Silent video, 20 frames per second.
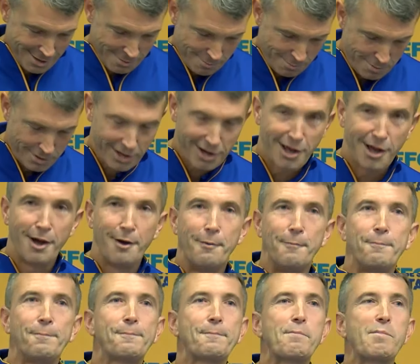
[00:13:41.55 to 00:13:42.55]
But
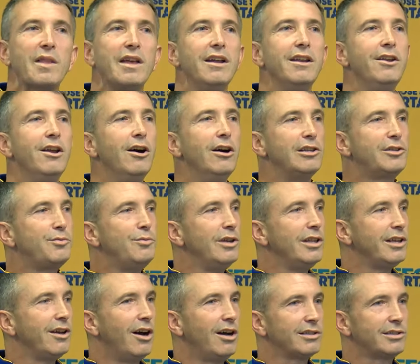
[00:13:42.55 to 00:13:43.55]
um, no, it's
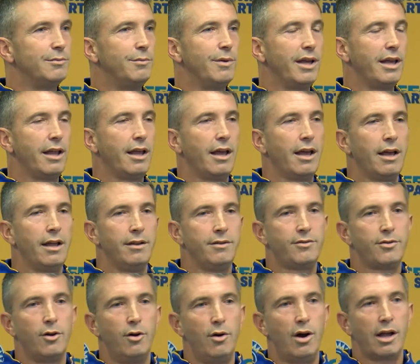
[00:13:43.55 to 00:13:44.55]
really awesome. And, and
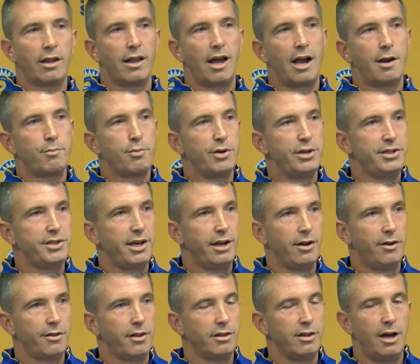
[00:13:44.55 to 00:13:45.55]
so I, I, appreciate
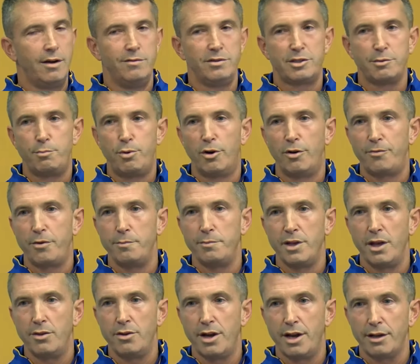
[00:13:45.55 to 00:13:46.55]
all the love and support from
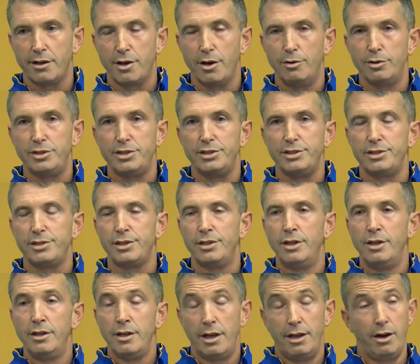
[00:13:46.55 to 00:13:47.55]
the other head coaches
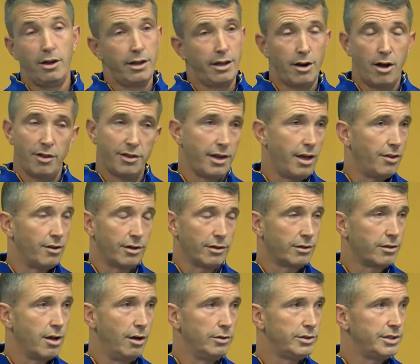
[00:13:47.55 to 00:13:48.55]
and, and all the other
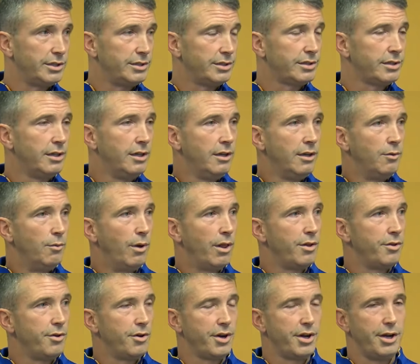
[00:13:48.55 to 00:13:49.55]
coaches
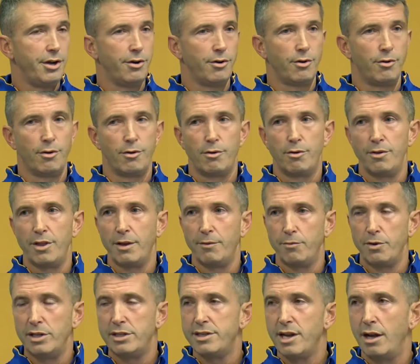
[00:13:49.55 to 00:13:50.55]
whether they're here or, or they've
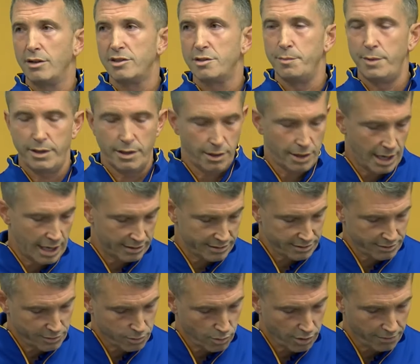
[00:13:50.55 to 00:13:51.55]
reached out to me in the
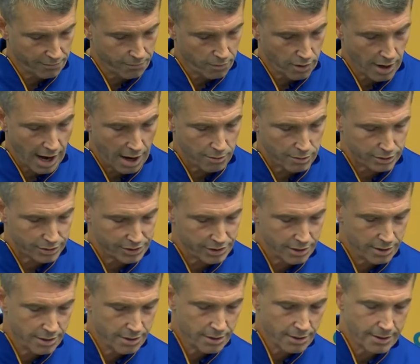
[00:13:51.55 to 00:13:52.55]
last 24 hours.
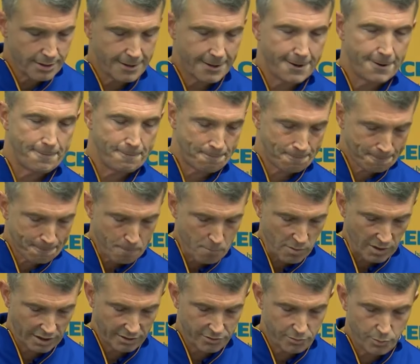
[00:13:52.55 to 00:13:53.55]
Um,
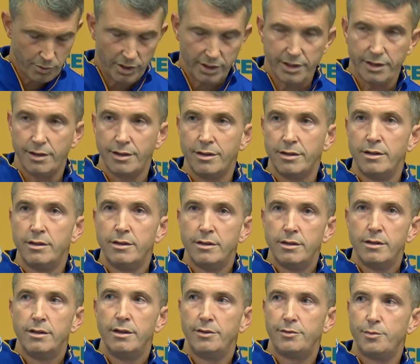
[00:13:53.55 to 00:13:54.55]
it's really,
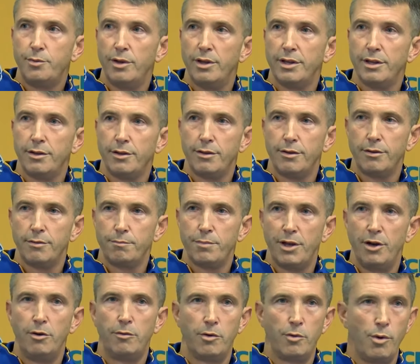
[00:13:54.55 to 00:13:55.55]
it's really
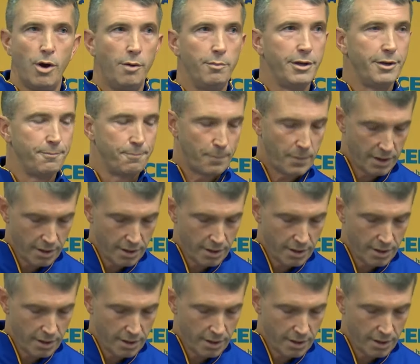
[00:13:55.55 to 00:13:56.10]
been overwhelming.